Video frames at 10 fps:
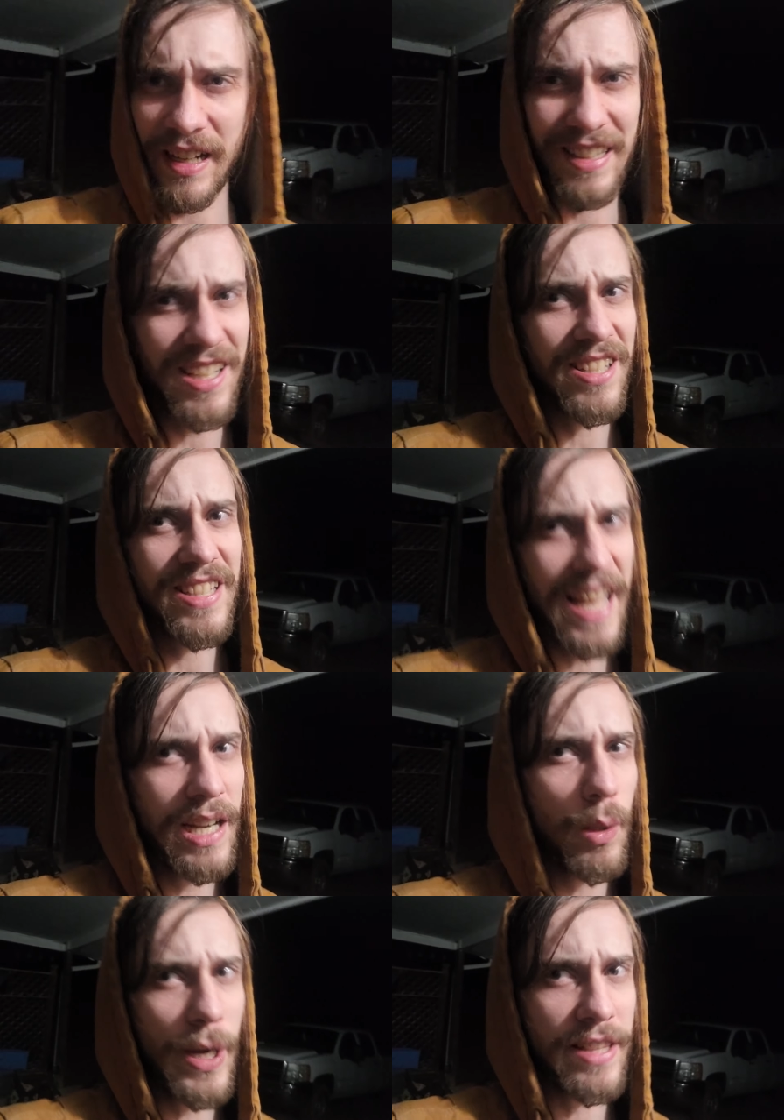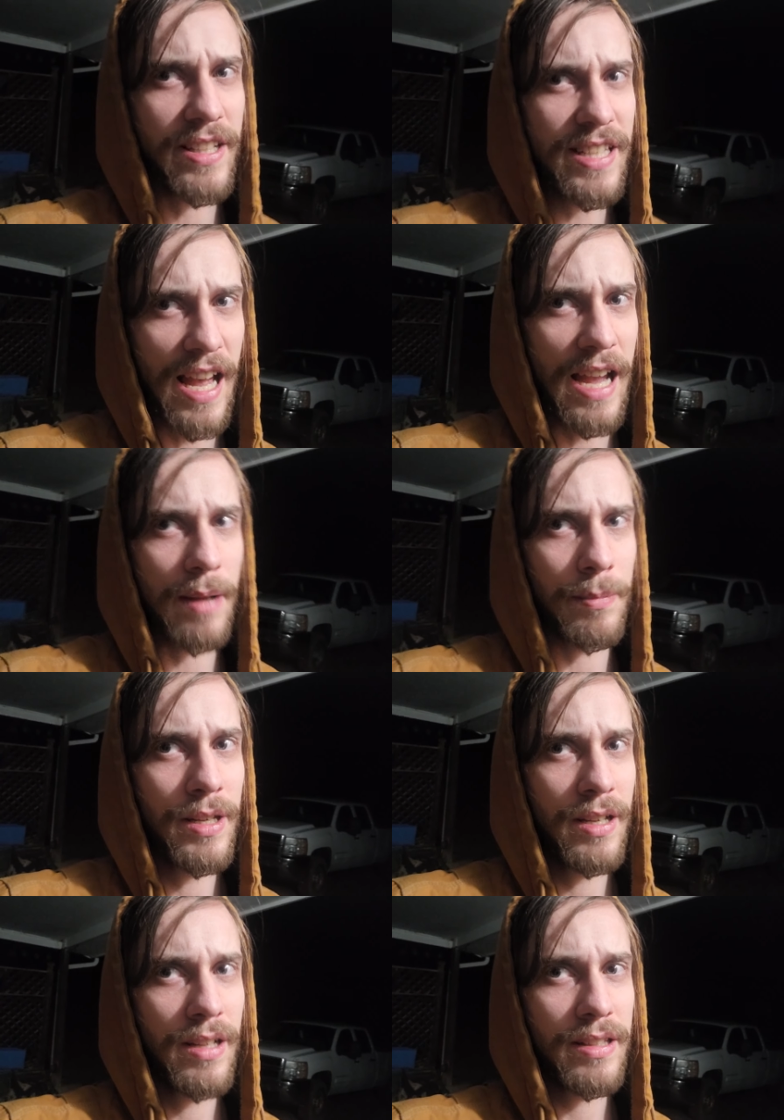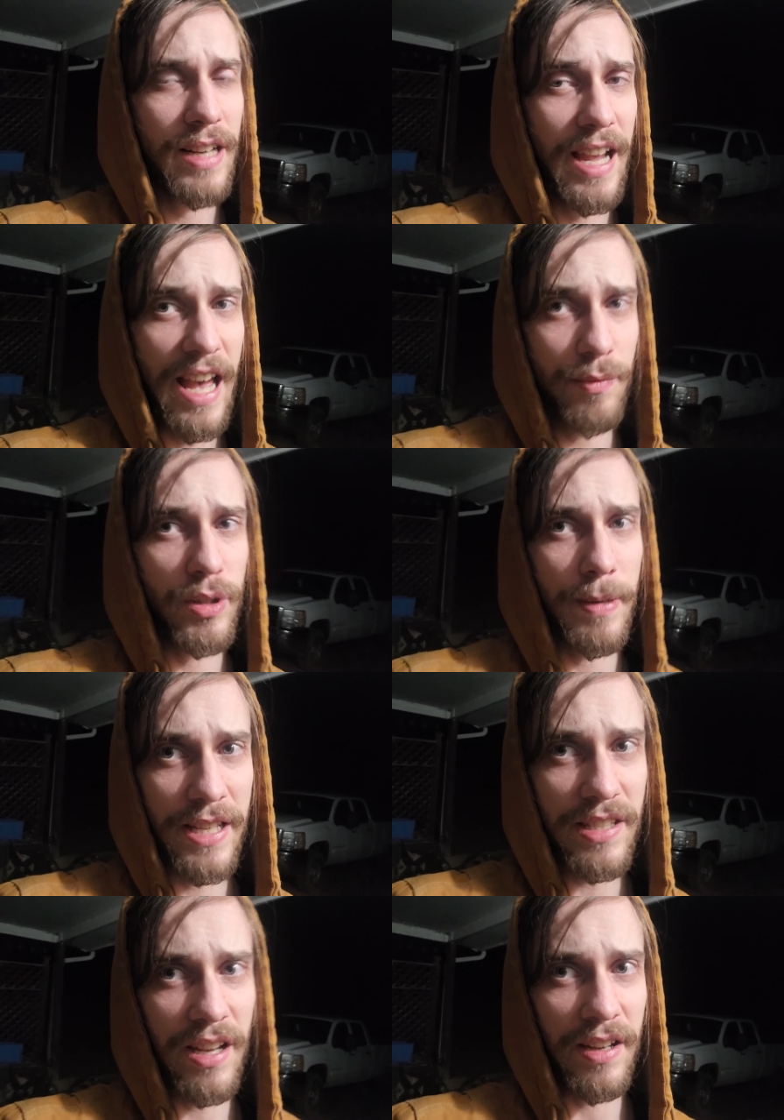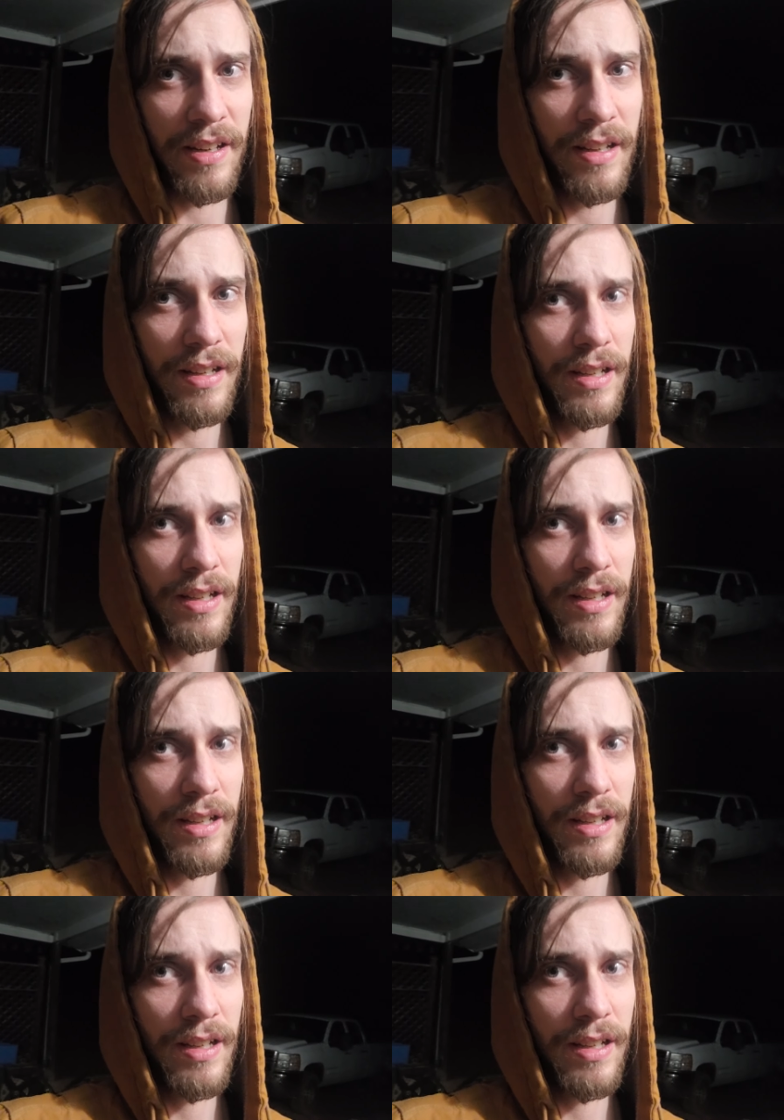and it doesn't take away the time that I have with my son.